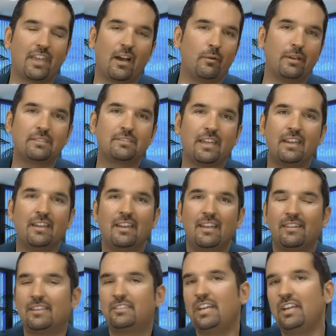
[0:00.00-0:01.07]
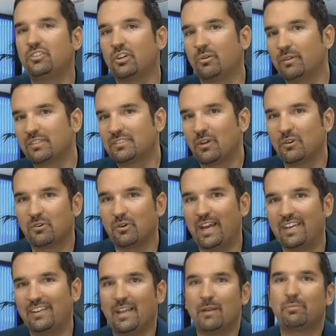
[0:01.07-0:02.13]
always say, the teacher was so
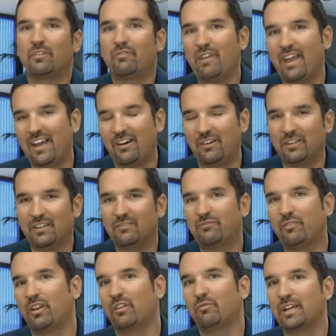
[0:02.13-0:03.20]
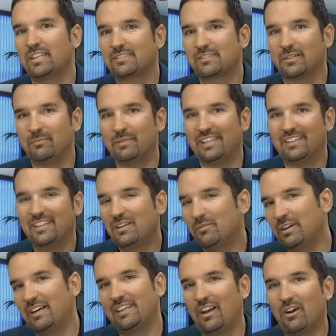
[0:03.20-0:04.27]
great and profound and full of wisdom. And
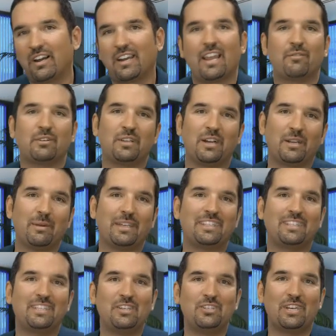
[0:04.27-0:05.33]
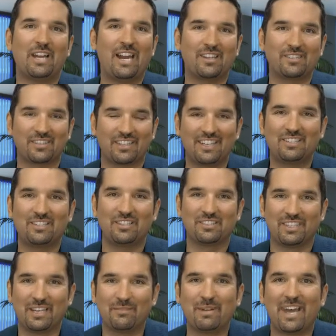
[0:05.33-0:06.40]
well, they hardly ever talk about the teaching, honestly. It's
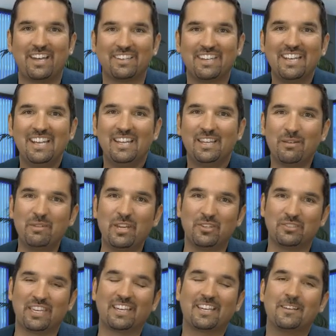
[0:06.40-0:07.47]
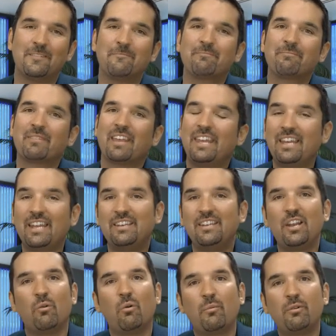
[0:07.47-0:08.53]
usually about the music. And then,
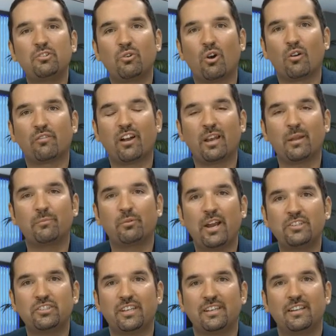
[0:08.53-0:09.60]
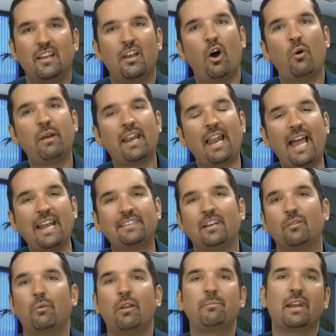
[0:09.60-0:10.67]
you know, what was your overall impression? Oh, we liked
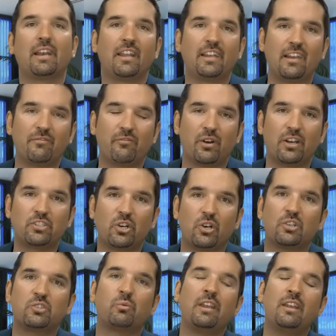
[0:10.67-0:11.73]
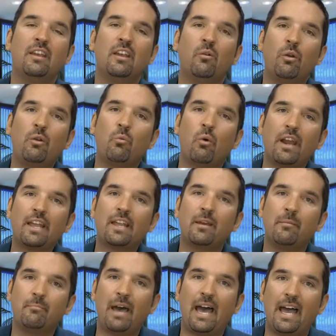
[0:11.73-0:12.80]
it. We've been looking for a church. We want to
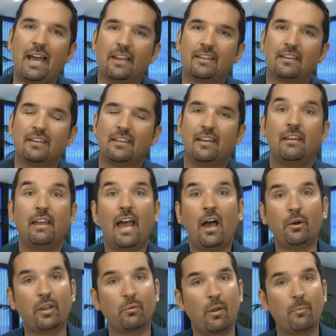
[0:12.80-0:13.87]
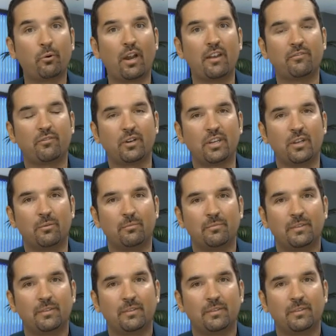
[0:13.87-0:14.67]
come back. How can we pray for you?